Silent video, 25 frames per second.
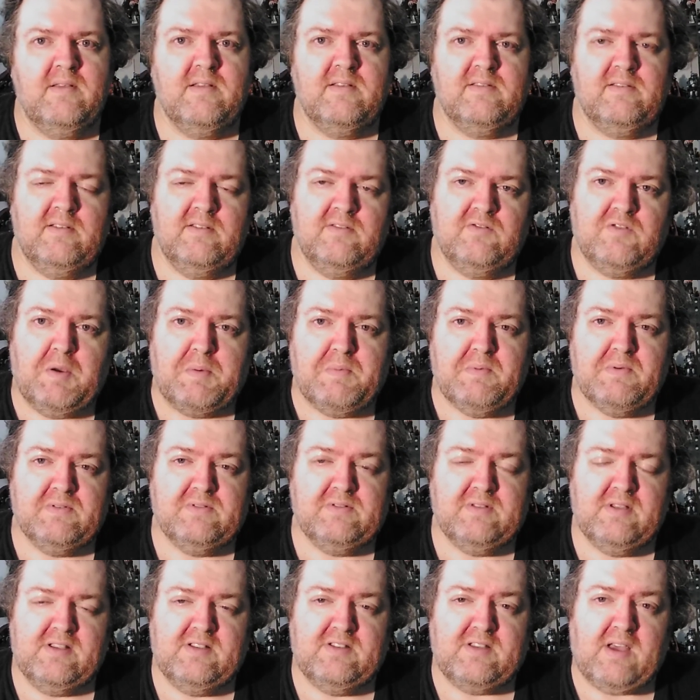This is Triple
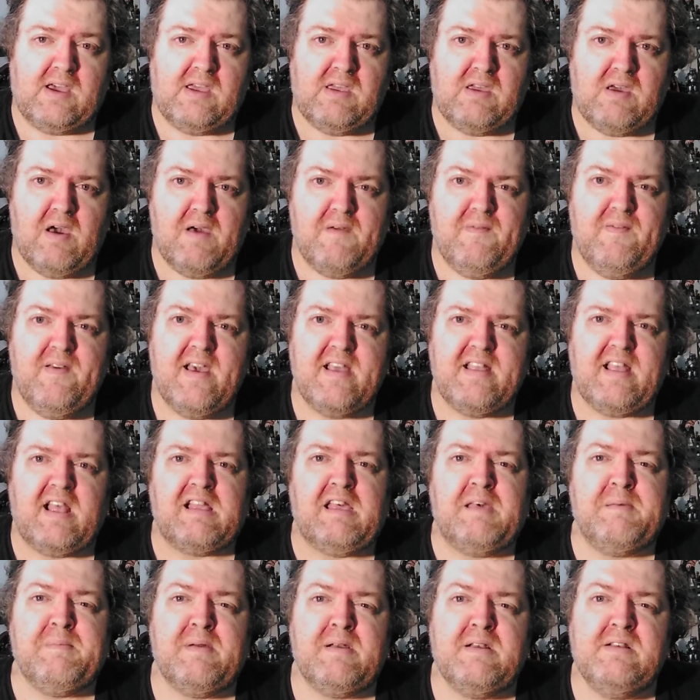C signing off. Hit
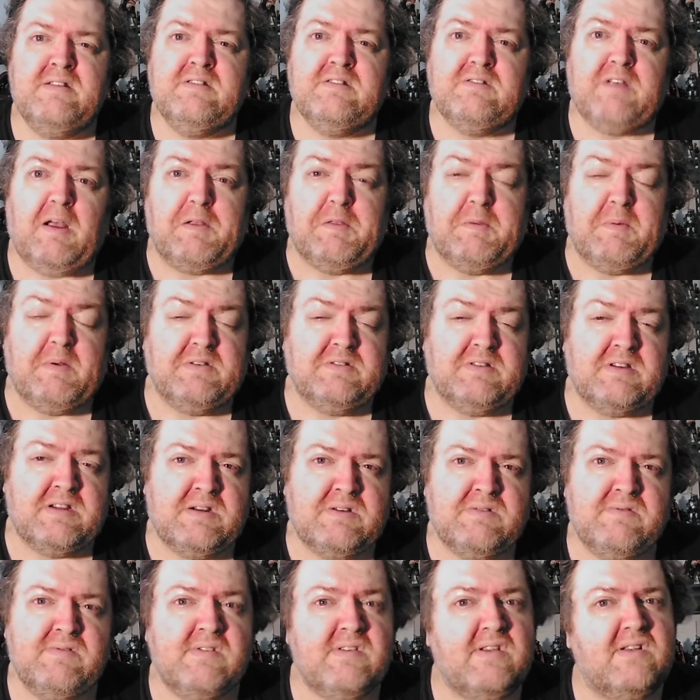that like button, subscribe to my
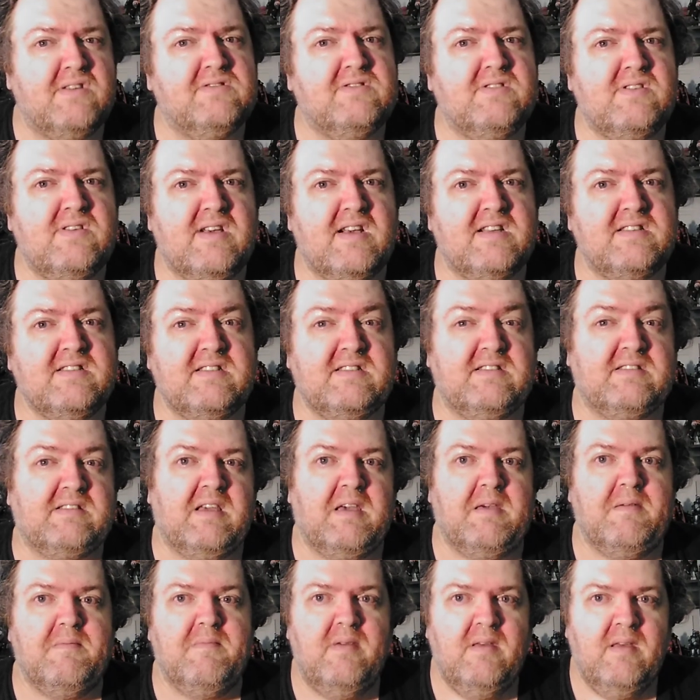channel, and I'll see you guys next
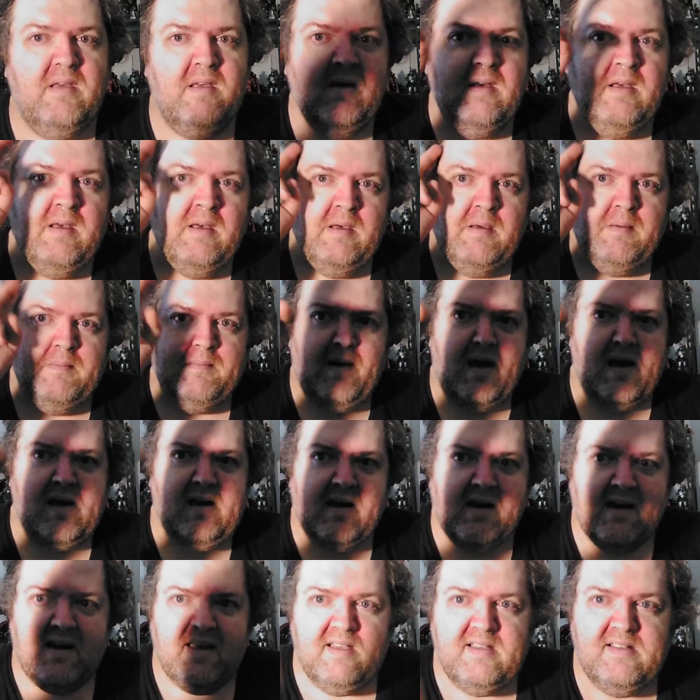time. Bye,
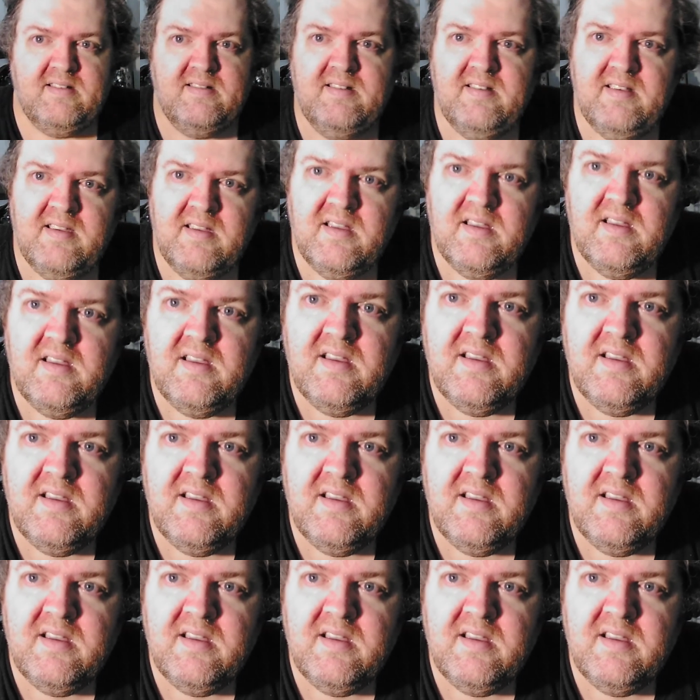guys.